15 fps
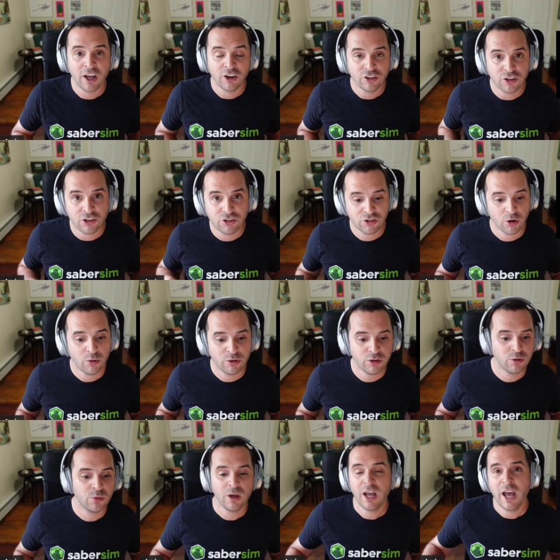To show
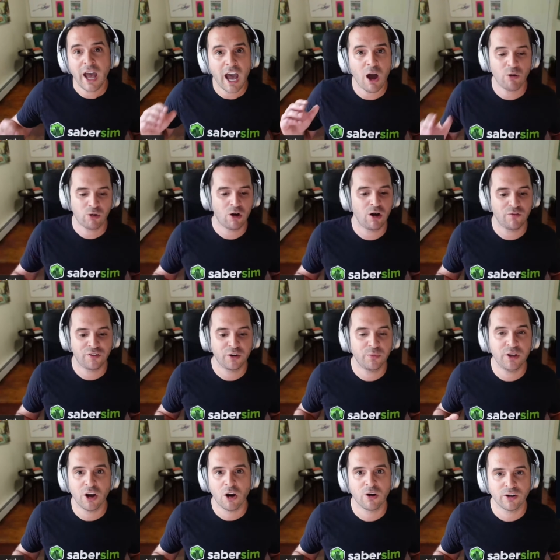you how confident we
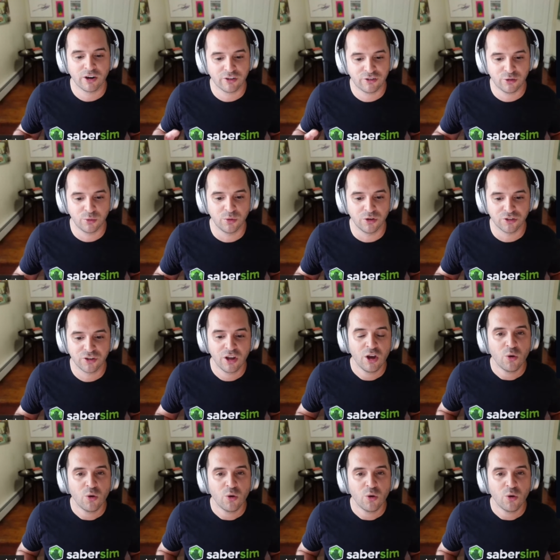are in our tools,